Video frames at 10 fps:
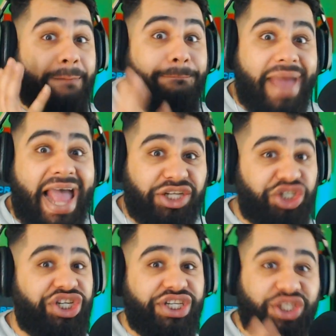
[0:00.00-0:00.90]

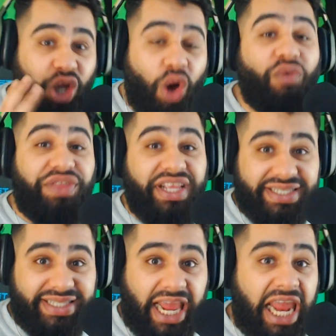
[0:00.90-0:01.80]
matches of
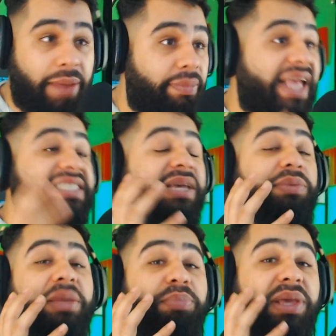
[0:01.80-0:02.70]
this game. Like some
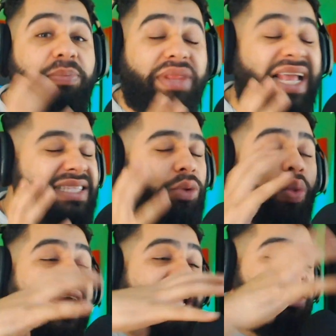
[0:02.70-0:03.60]
of the people, like the
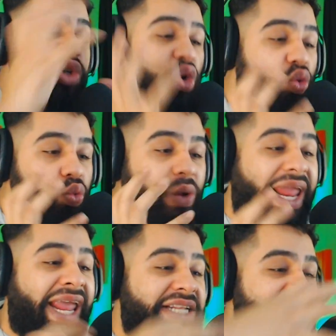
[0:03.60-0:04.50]
way it's
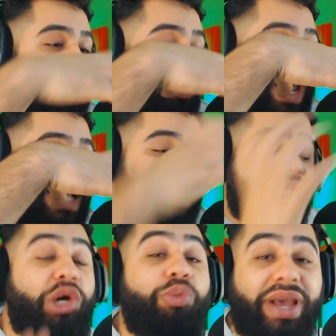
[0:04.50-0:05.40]
arranged, the way
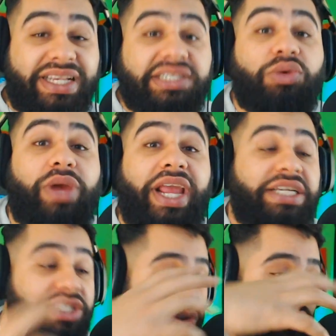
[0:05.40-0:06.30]
skill based
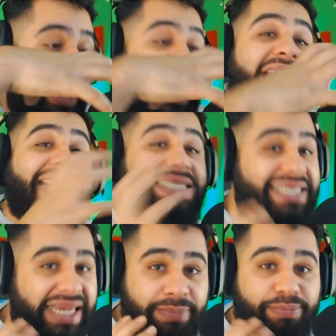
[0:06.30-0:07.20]
arranged, the way
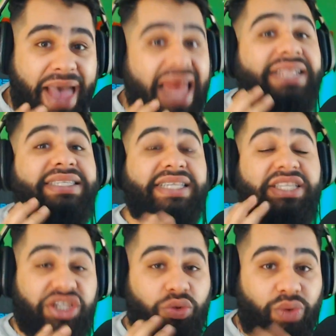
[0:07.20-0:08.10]
team balancing
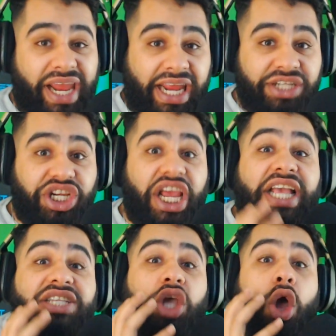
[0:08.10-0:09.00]
is arranged
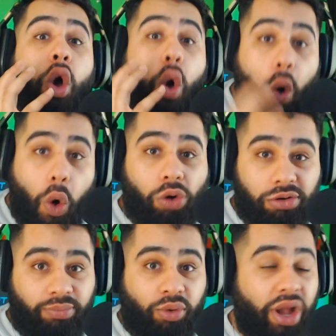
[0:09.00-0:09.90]
is
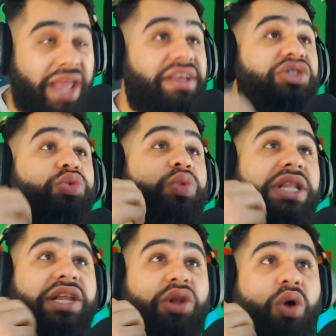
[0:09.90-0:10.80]
horrible and there's
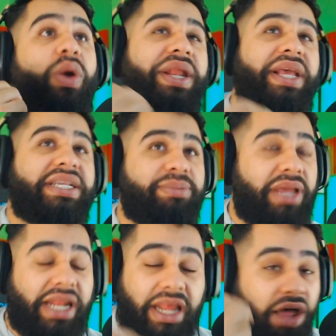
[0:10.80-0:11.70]
really no way to
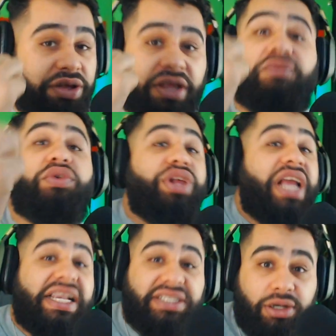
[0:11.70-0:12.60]
explain it other than for you
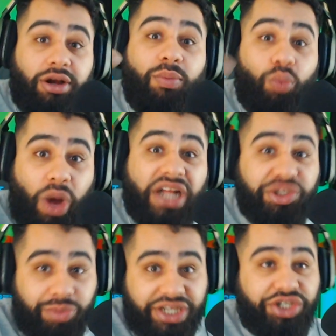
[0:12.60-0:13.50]
guys to come
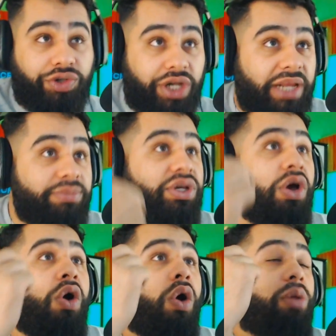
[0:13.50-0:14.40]
watch my streams
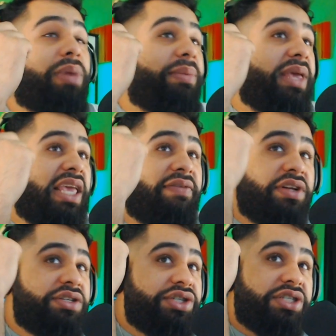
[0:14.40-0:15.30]
or maybe
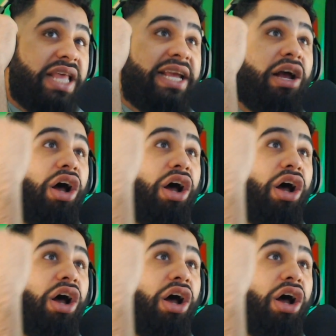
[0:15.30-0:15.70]
even just like